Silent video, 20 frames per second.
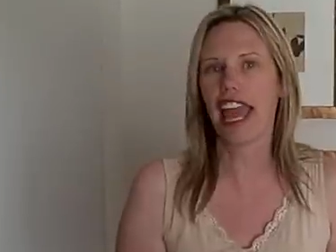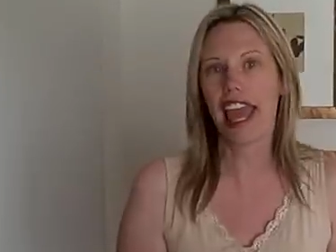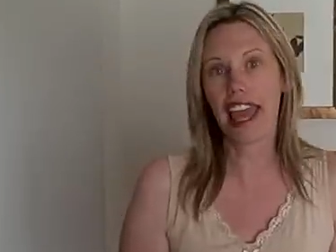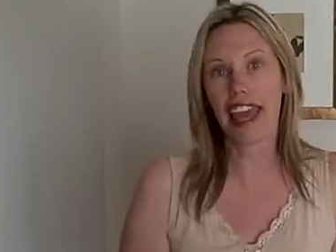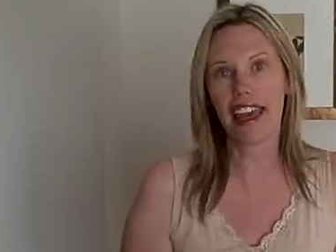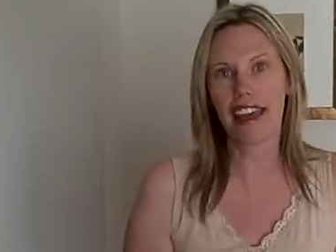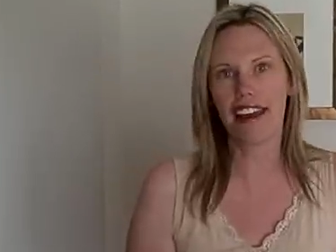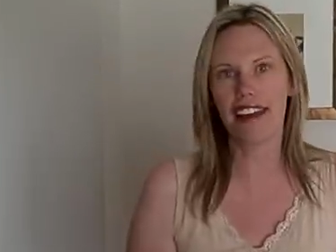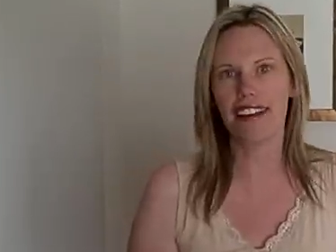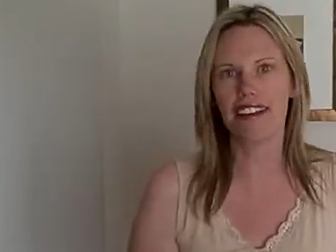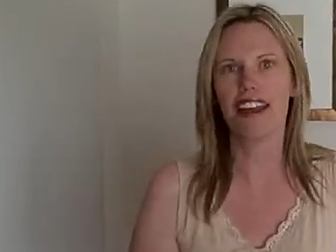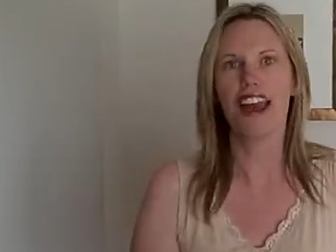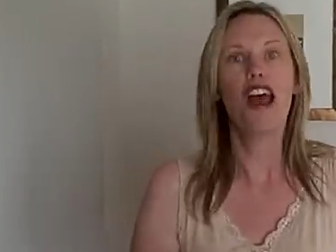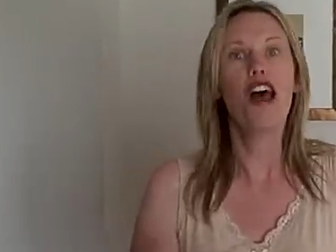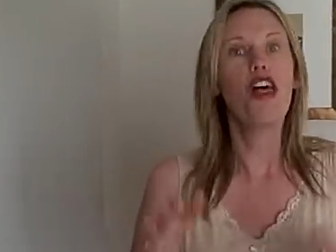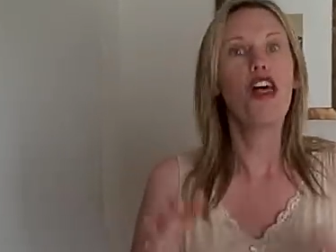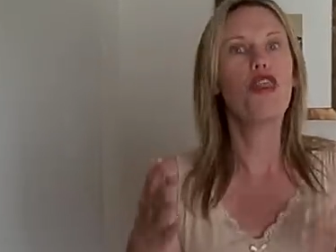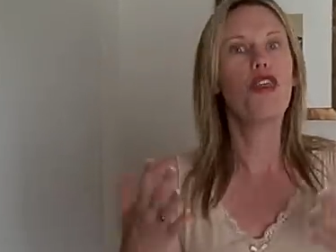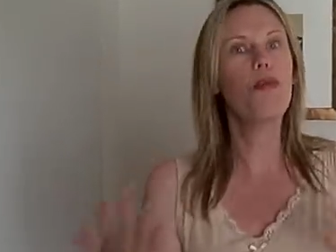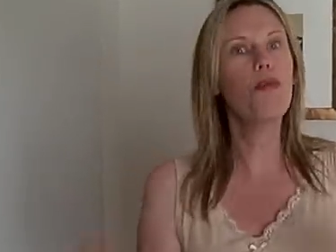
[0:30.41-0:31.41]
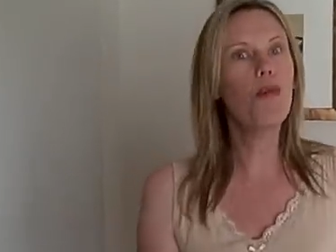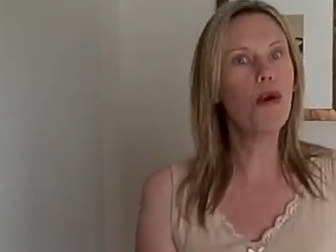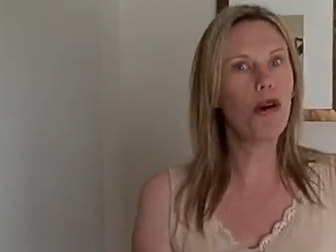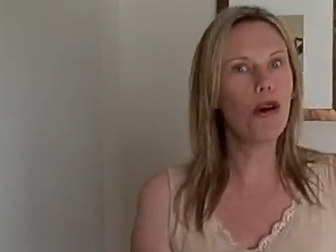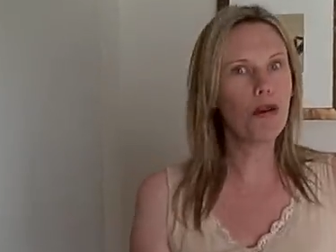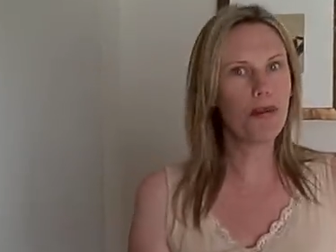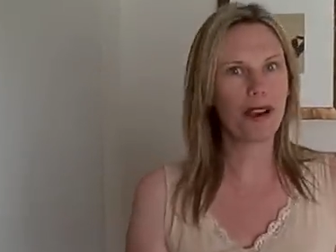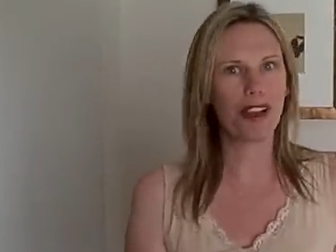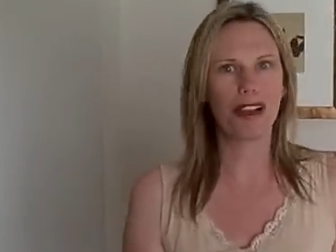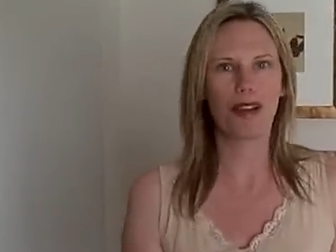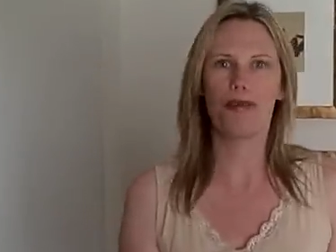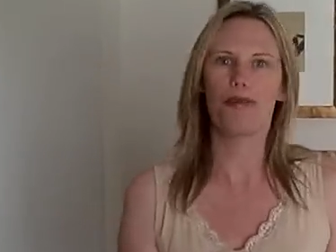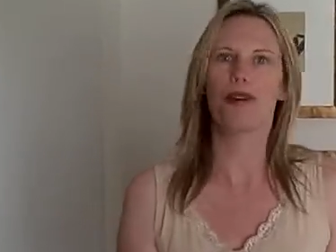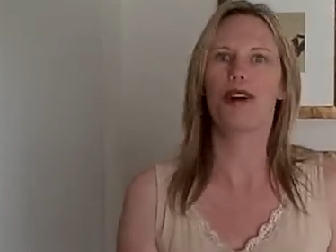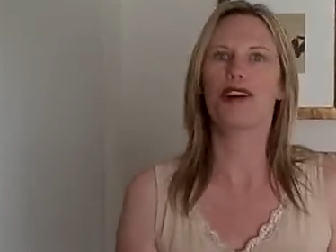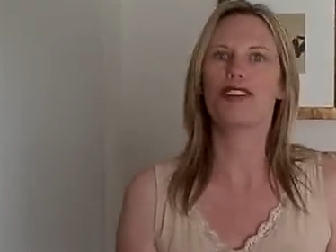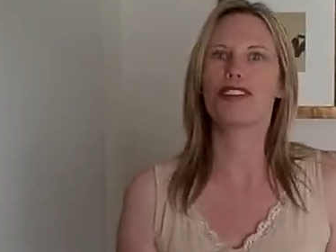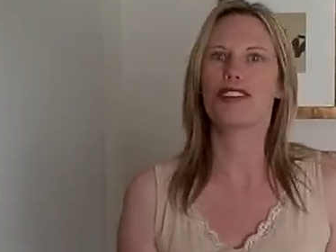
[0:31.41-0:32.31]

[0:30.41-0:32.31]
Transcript: And the Mulberry Bush,